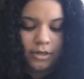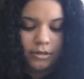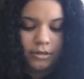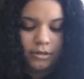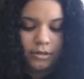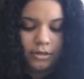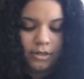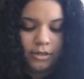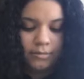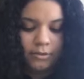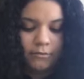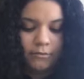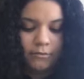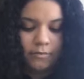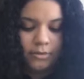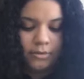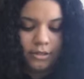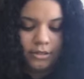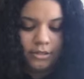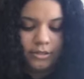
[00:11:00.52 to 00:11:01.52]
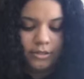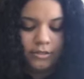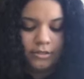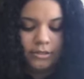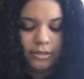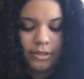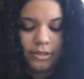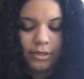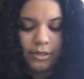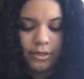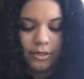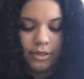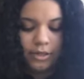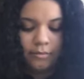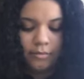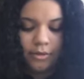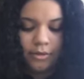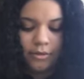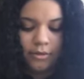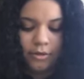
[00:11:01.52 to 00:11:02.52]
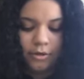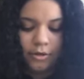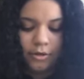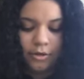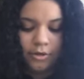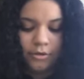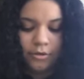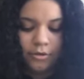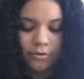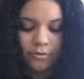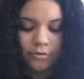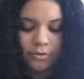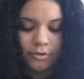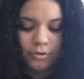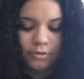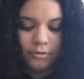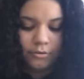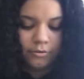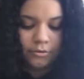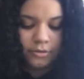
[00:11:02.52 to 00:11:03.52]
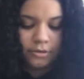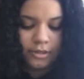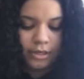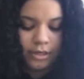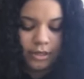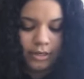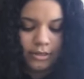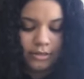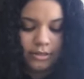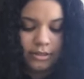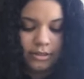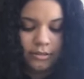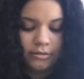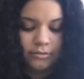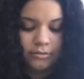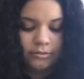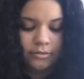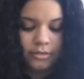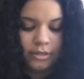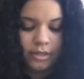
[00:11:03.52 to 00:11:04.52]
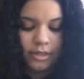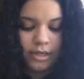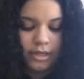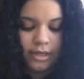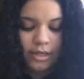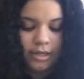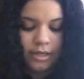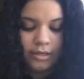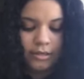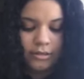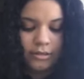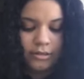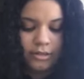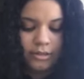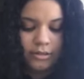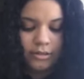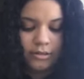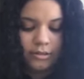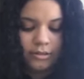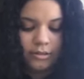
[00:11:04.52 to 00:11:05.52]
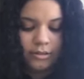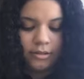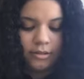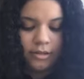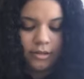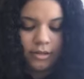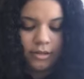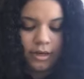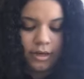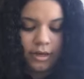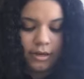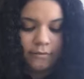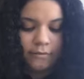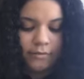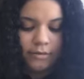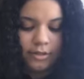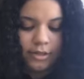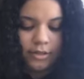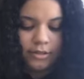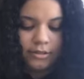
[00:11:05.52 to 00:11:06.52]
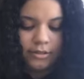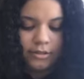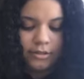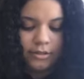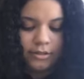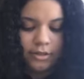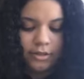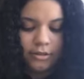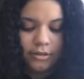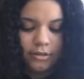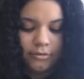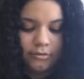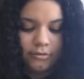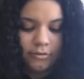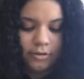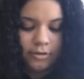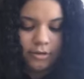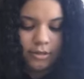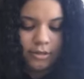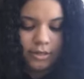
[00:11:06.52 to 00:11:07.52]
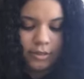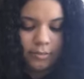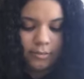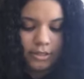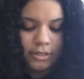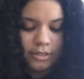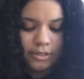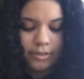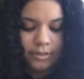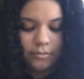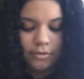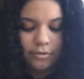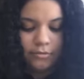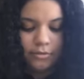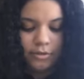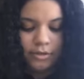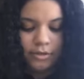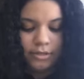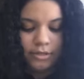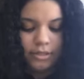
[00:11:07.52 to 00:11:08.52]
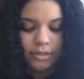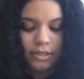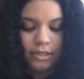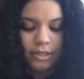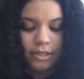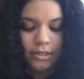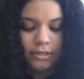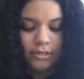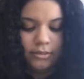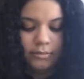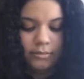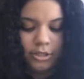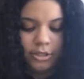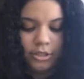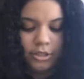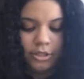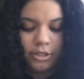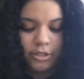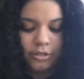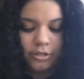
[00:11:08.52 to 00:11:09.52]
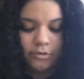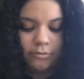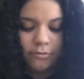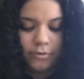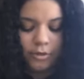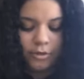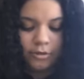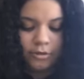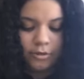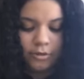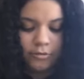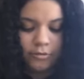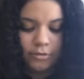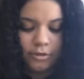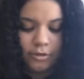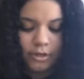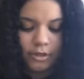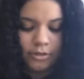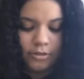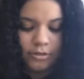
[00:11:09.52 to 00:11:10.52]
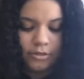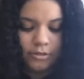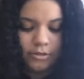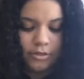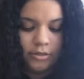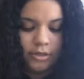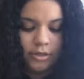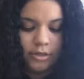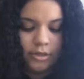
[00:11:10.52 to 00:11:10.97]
I look up, the woman is still staring at me, her nose holes and eyes huge. And suddenly, I realize there is nothing crawling up the seat between us. It is me she doesn't want her coat to touch.